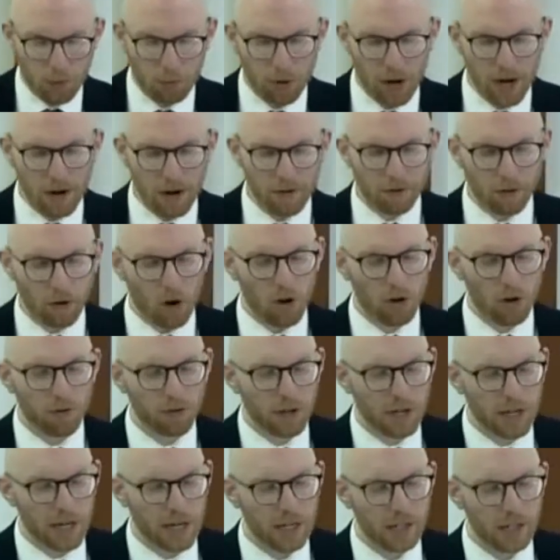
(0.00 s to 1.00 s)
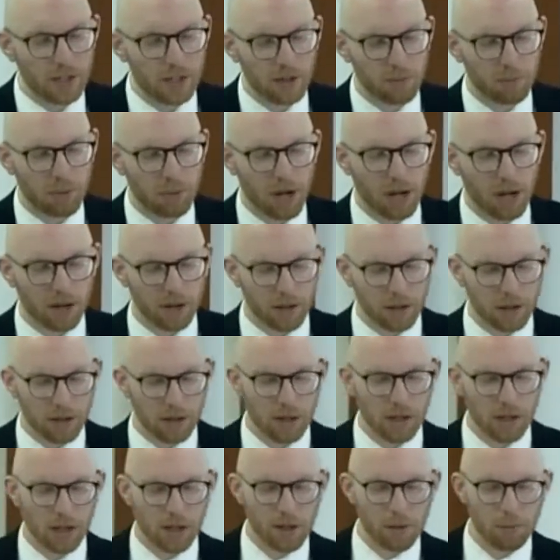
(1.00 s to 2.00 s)
we pray for all the needs upon
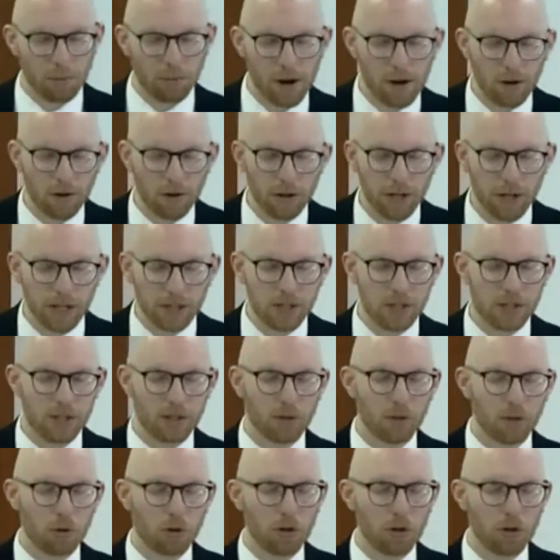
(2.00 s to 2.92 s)
uh, the prayer list.